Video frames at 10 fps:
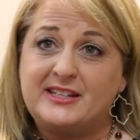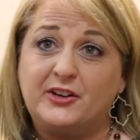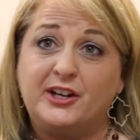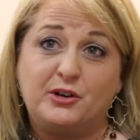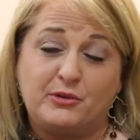
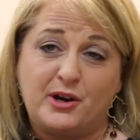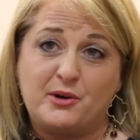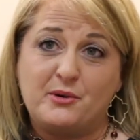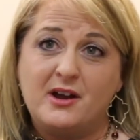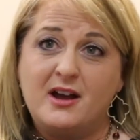area
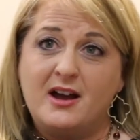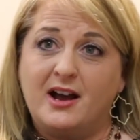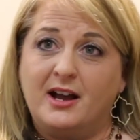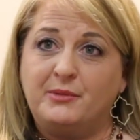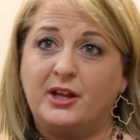grow,
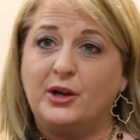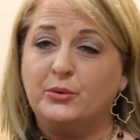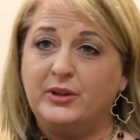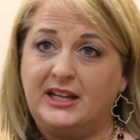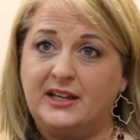um, not
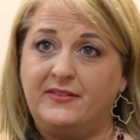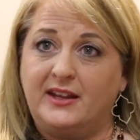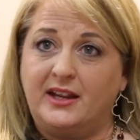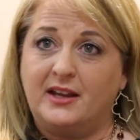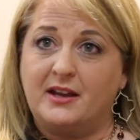only in
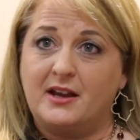the